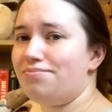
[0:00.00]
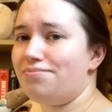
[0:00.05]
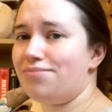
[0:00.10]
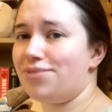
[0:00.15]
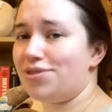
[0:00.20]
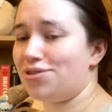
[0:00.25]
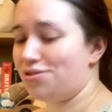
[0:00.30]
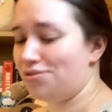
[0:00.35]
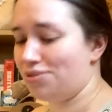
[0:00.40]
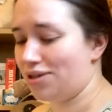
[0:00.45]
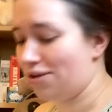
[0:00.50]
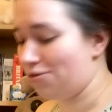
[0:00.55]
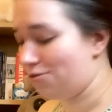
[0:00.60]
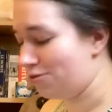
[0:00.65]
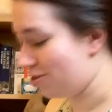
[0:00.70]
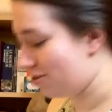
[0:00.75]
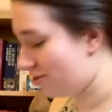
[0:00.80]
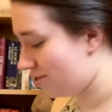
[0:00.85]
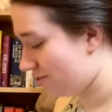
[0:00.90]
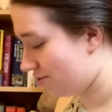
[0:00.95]
there's no
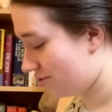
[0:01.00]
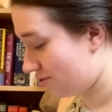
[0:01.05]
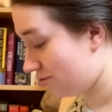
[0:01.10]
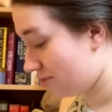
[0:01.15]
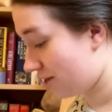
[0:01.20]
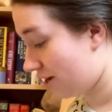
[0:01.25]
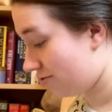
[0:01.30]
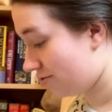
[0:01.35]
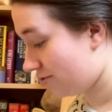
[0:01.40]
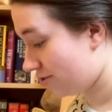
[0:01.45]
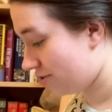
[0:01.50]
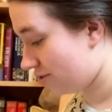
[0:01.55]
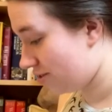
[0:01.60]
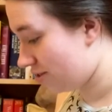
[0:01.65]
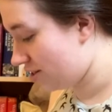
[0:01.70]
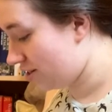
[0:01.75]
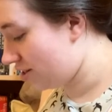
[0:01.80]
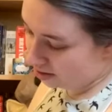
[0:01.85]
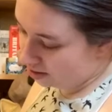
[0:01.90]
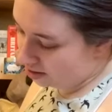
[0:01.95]
difference. There's no difference.
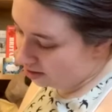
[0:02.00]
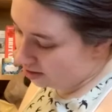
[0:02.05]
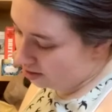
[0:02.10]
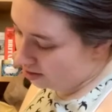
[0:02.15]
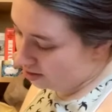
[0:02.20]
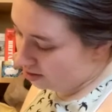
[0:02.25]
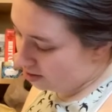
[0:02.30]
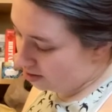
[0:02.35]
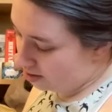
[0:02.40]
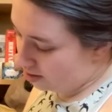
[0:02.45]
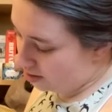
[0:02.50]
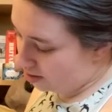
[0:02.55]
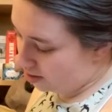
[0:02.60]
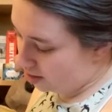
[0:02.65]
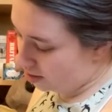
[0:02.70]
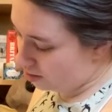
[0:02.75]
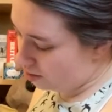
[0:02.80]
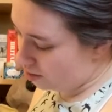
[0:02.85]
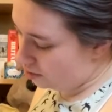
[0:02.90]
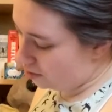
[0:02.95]

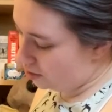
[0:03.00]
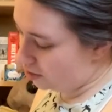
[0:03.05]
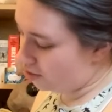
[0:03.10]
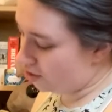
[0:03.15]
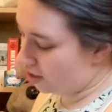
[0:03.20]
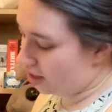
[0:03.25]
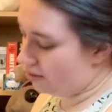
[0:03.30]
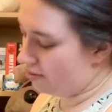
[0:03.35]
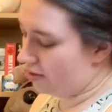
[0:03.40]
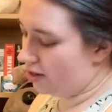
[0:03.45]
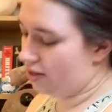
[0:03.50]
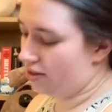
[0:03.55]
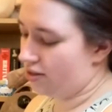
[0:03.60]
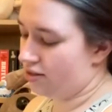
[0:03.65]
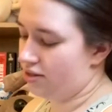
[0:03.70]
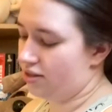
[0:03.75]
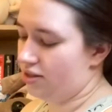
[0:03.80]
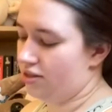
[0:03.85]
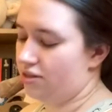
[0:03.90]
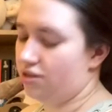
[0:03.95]
This was me trying to make the
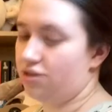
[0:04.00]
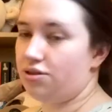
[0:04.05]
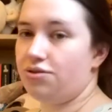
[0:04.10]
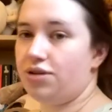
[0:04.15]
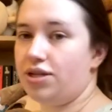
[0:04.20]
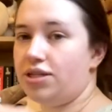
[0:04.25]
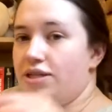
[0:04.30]
season 3